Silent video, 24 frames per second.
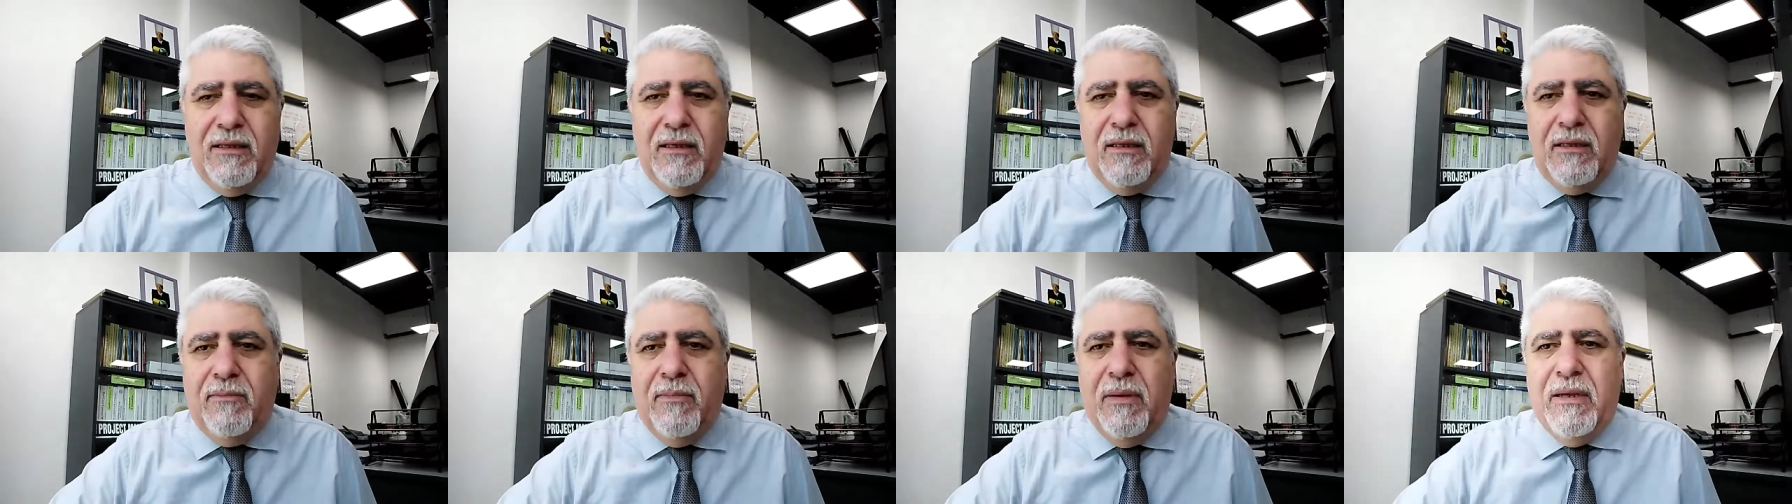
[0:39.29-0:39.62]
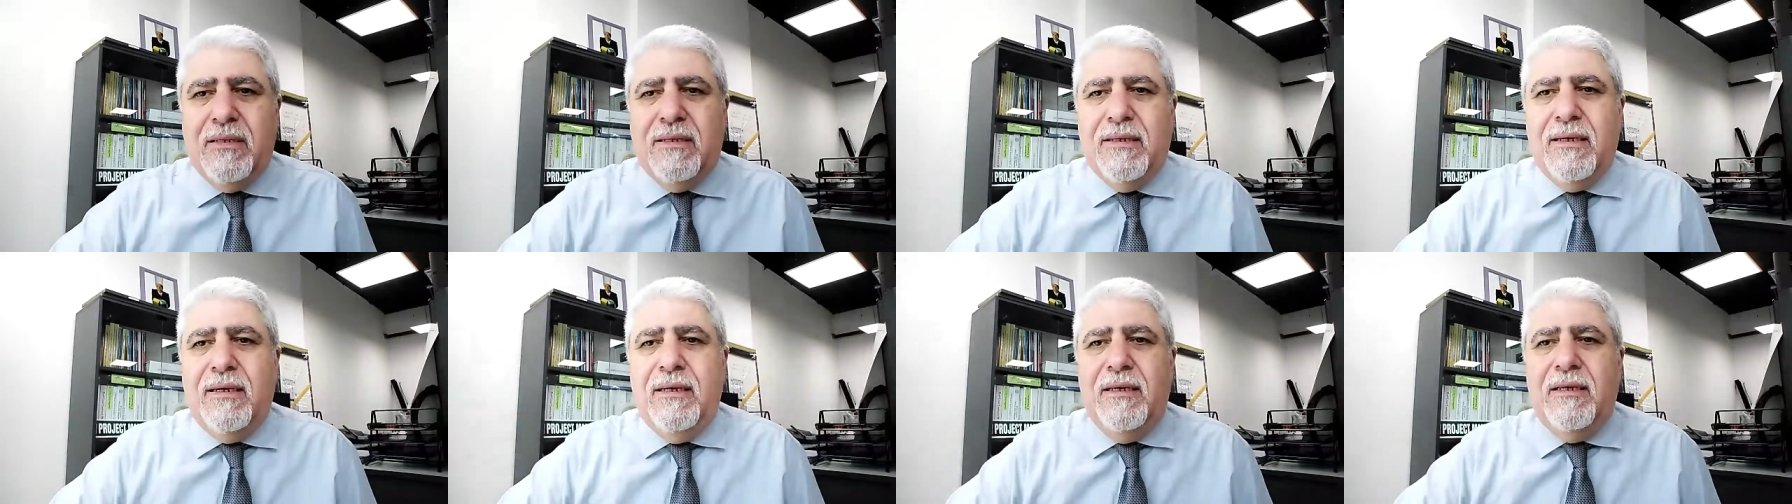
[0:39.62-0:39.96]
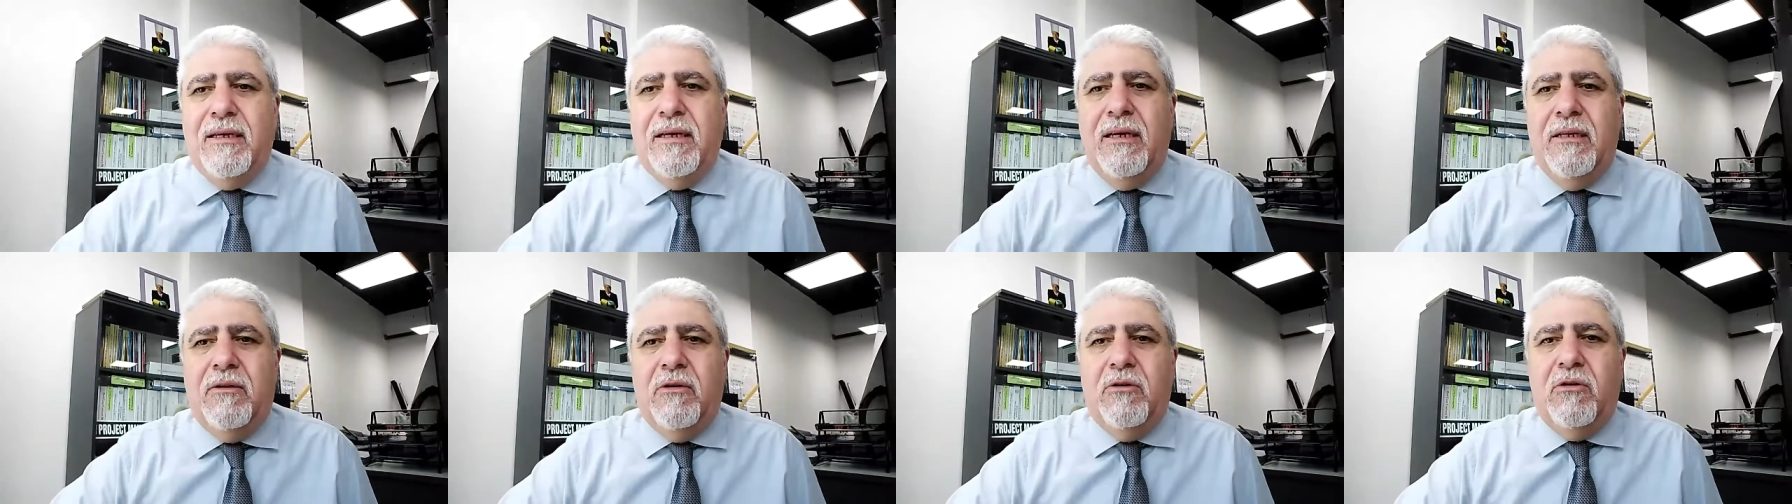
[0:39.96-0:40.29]
that basically
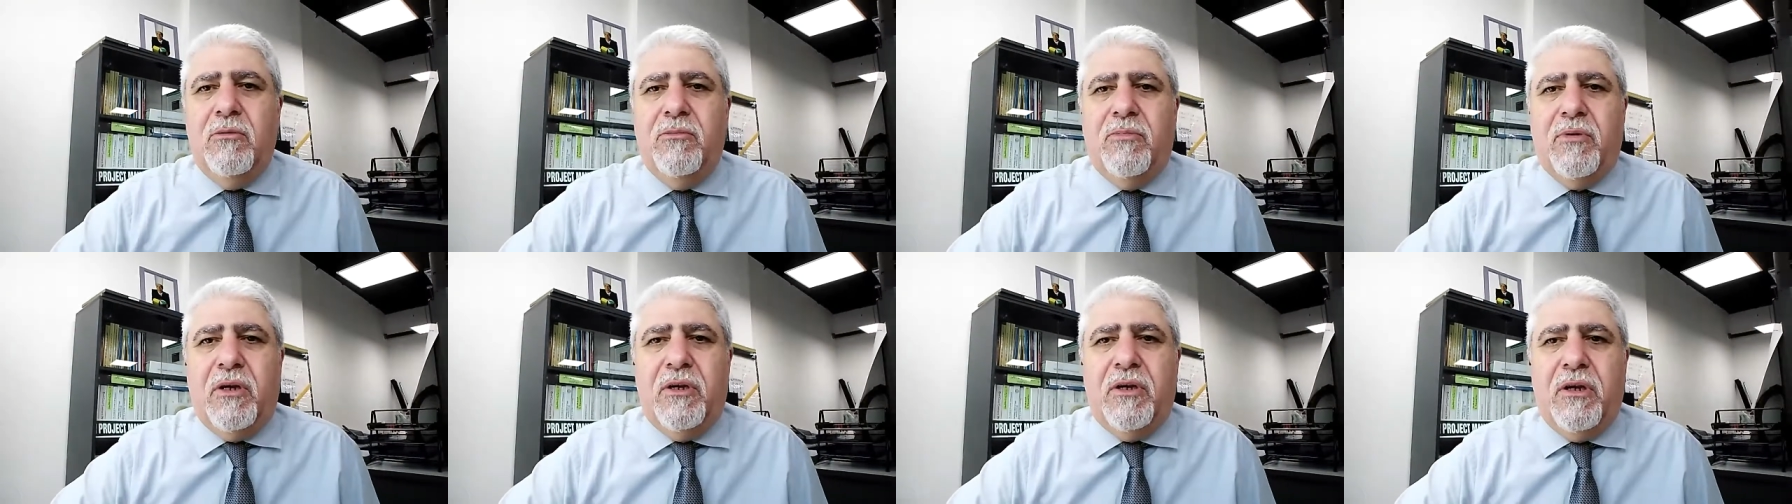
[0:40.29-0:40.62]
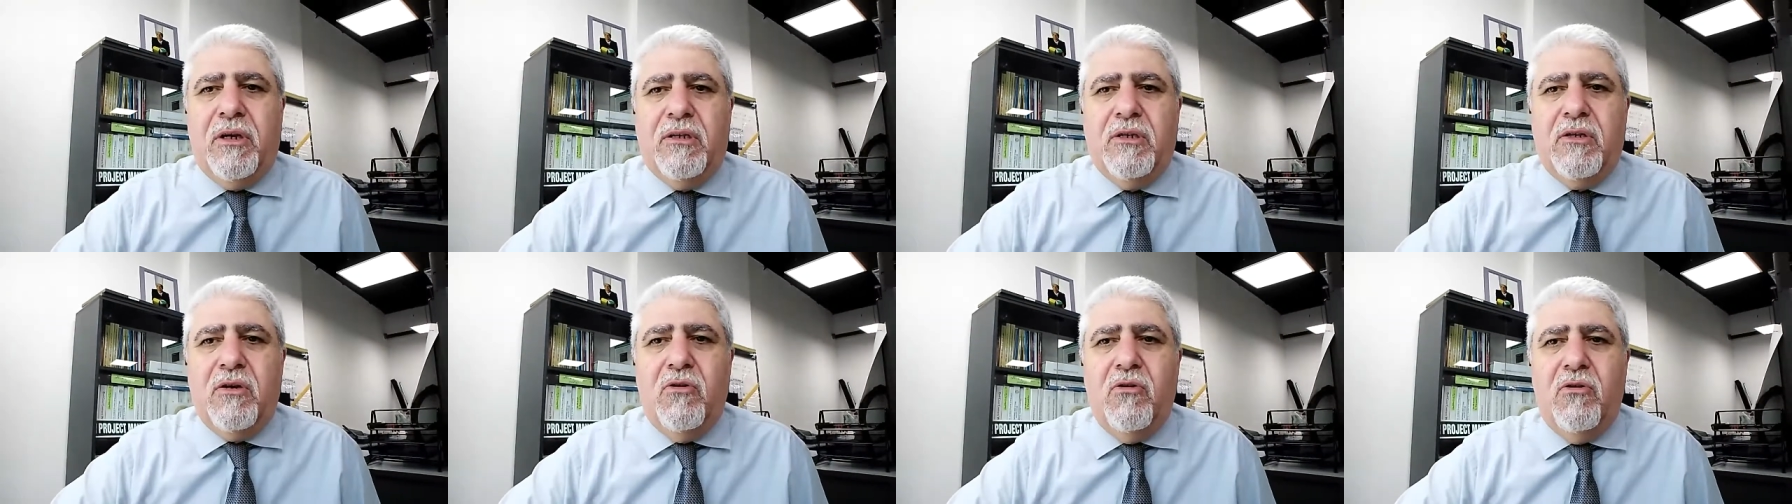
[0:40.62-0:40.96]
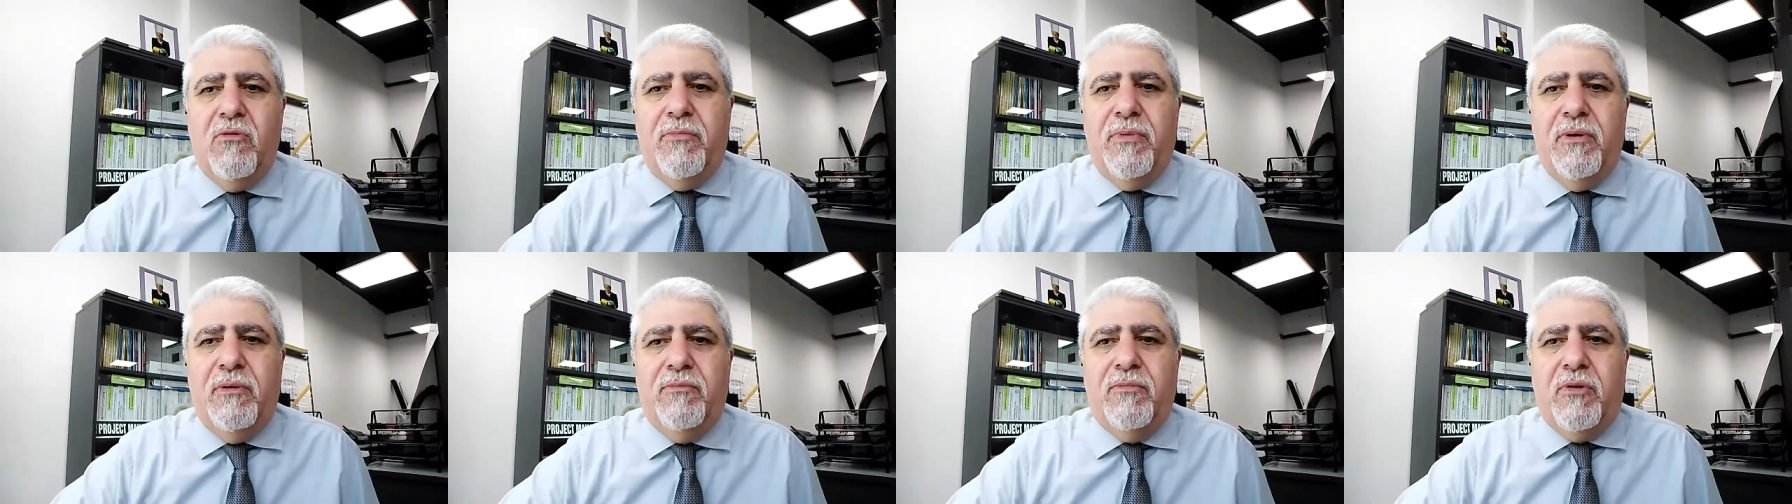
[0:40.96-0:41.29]
related to product
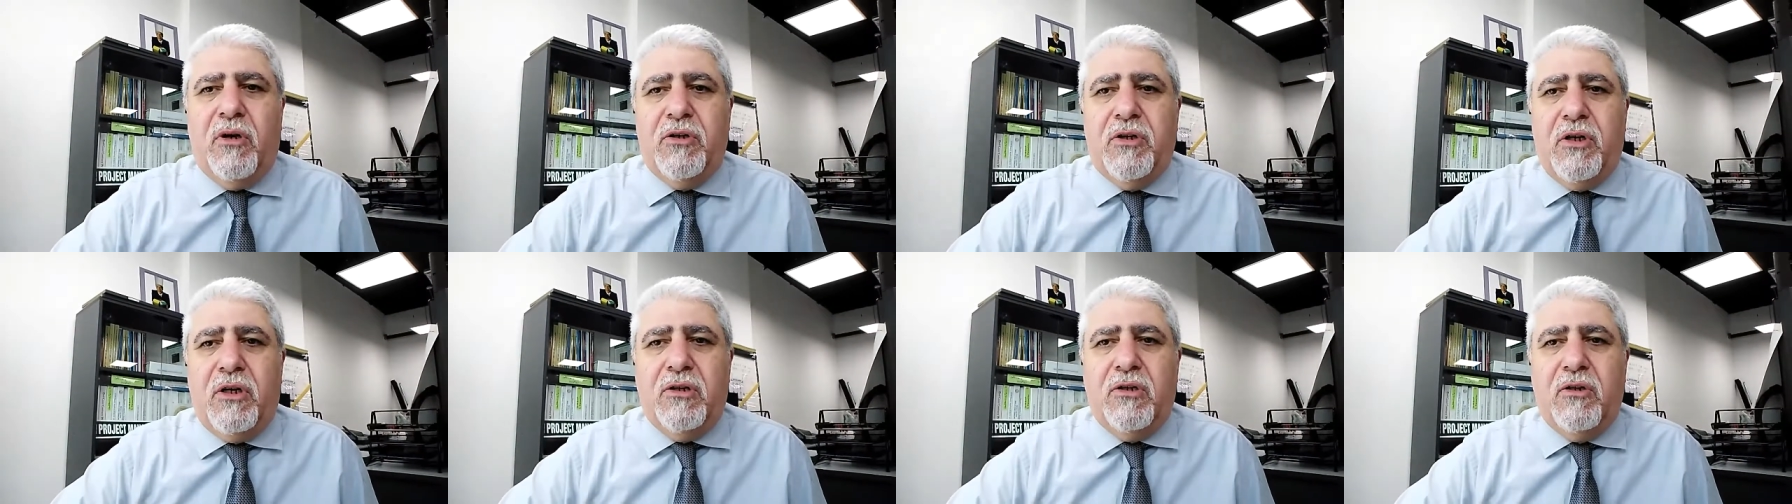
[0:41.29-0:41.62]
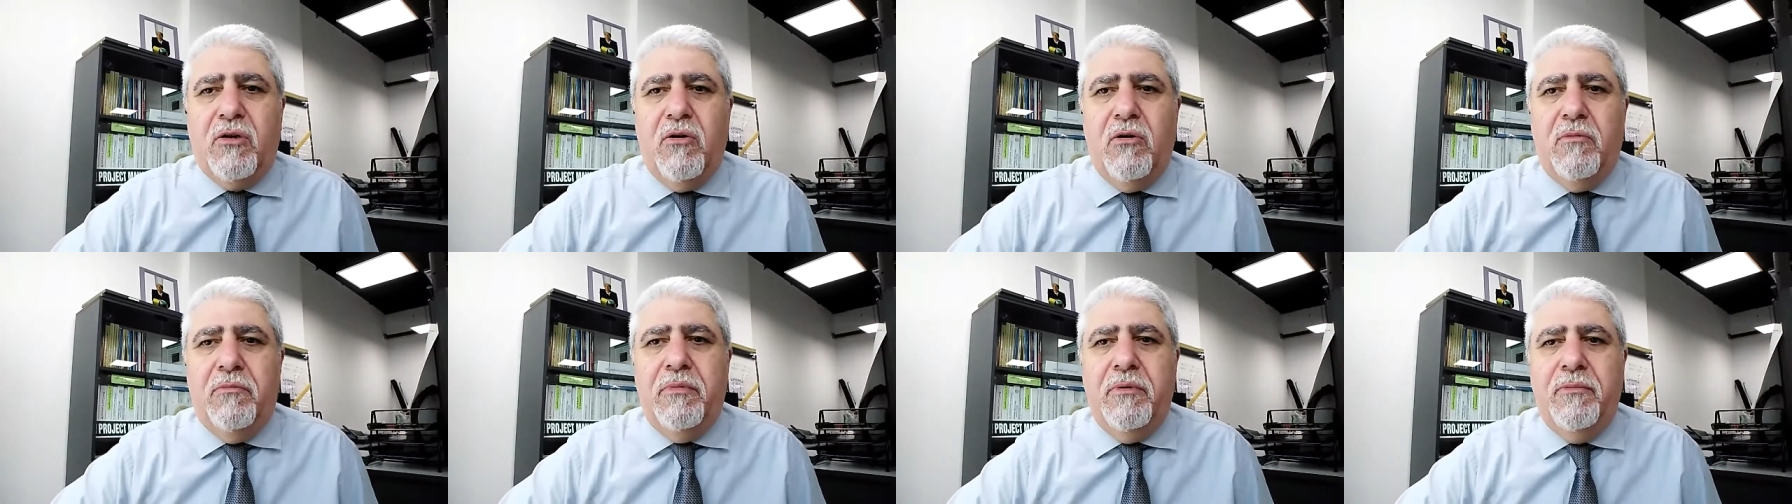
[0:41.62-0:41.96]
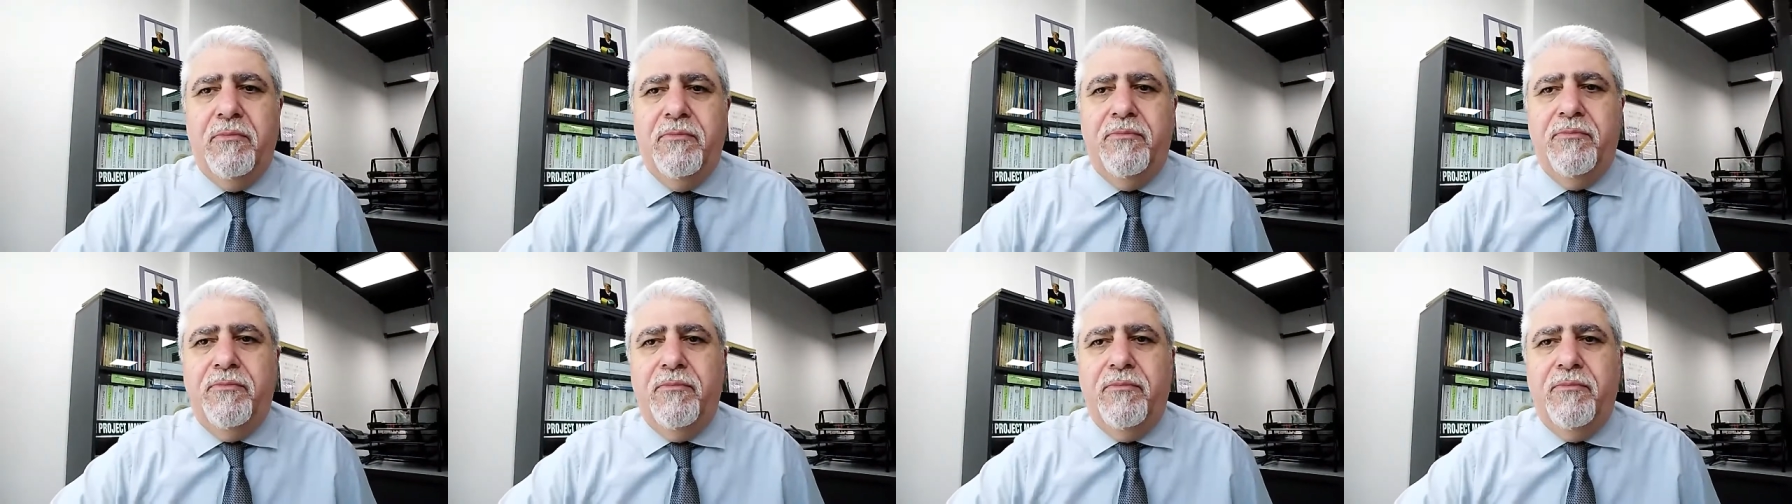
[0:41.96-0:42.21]
scope and project scope,